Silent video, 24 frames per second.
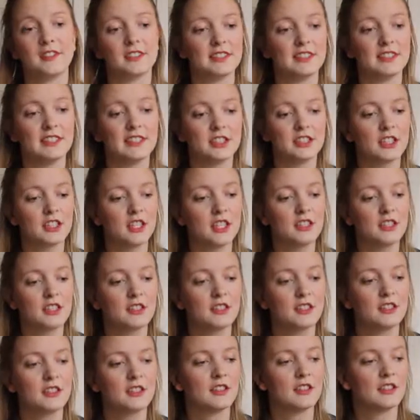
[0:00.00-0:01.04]
the
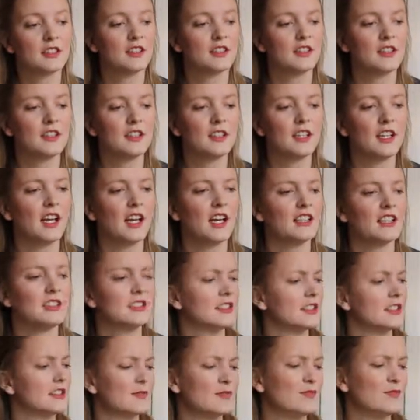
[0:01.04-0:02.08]
t-shirt, and
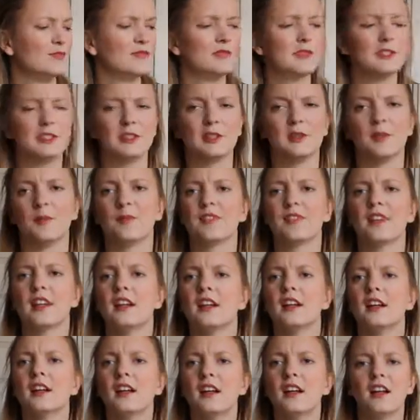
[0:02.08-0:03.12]
just, yeah,
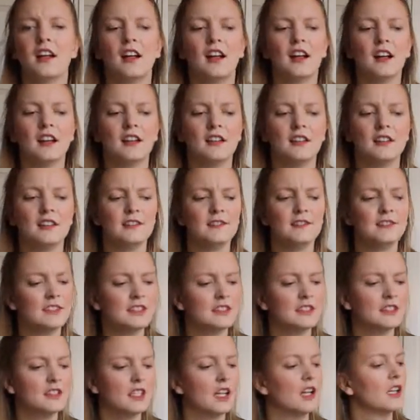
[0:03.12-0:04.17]
it
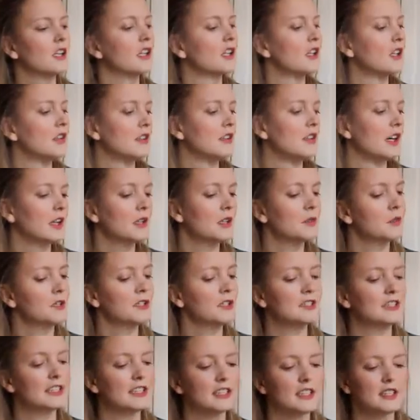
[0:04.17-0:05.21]
feels like high
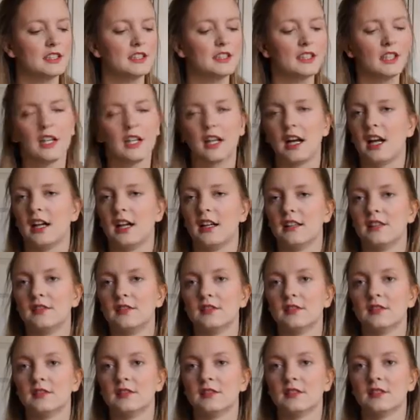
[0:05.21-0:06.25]
quality
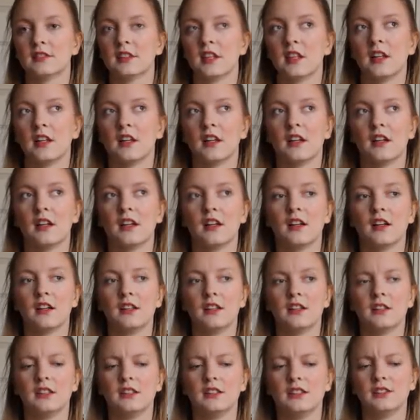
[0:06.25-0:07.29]
and
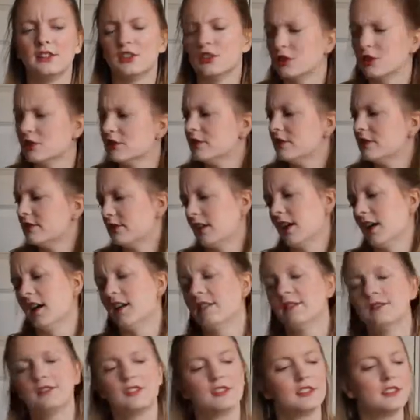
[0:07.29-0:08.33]
it's a good
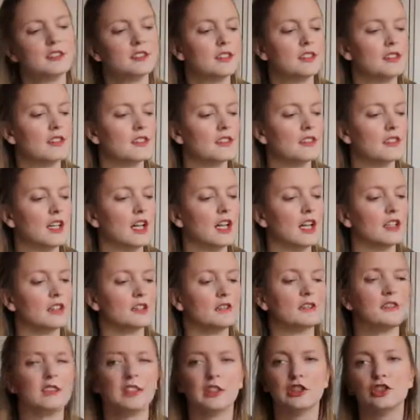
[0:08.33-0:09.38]
stuff, like
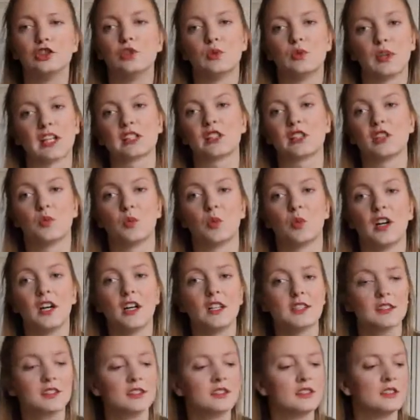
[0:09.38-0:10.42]
things you actually
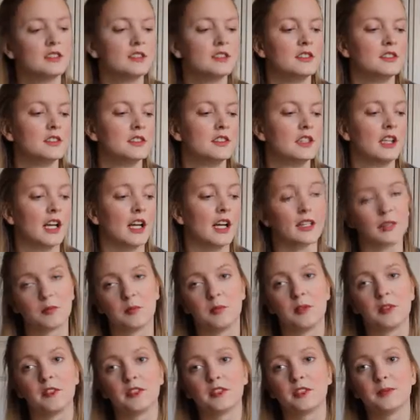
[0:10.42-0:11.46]
want, like the
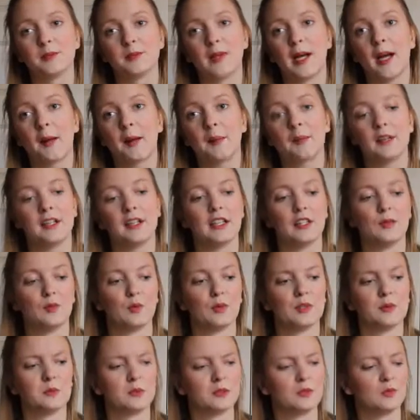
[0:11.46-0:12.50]
Murder map and
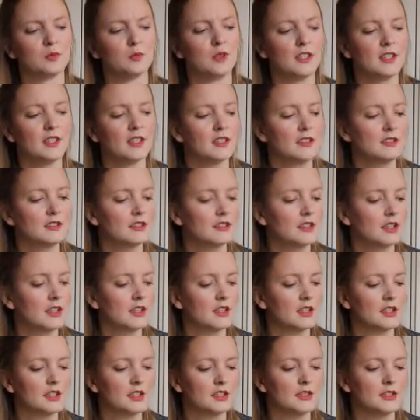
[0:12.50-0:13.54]
Voldemort wand.
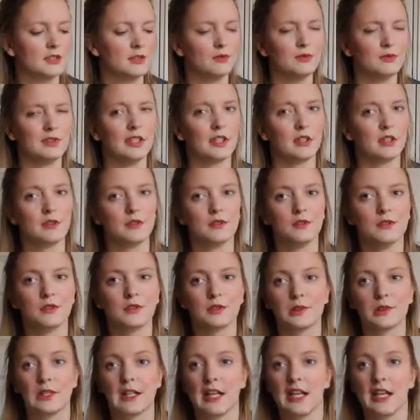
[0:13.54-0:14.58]
It's really cool
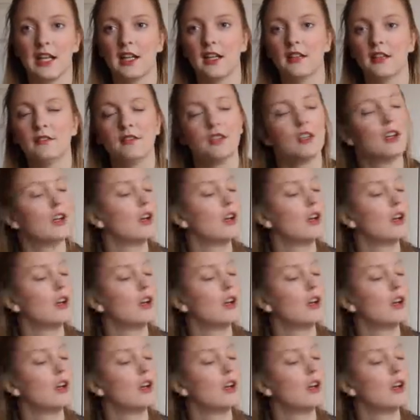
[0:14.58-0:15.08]
to have,